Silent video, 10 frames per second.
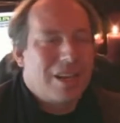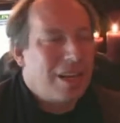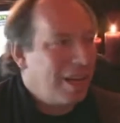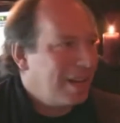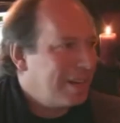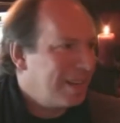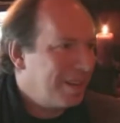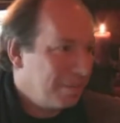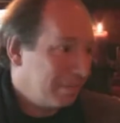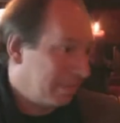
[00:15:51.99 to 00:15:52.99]
And
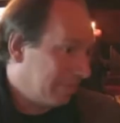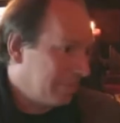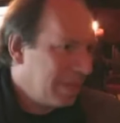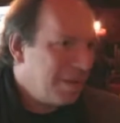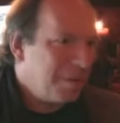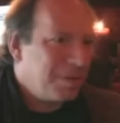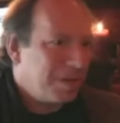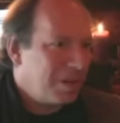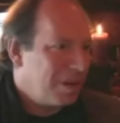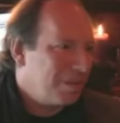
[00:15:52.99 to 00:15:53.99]
there
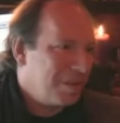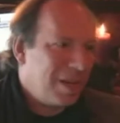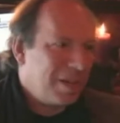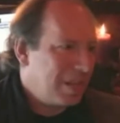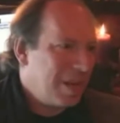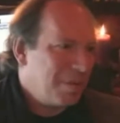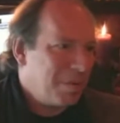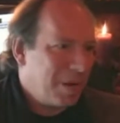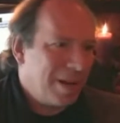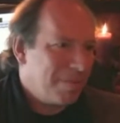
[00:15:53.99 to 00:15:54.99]
we
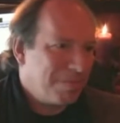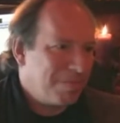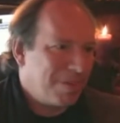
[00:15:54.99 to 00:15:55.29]
were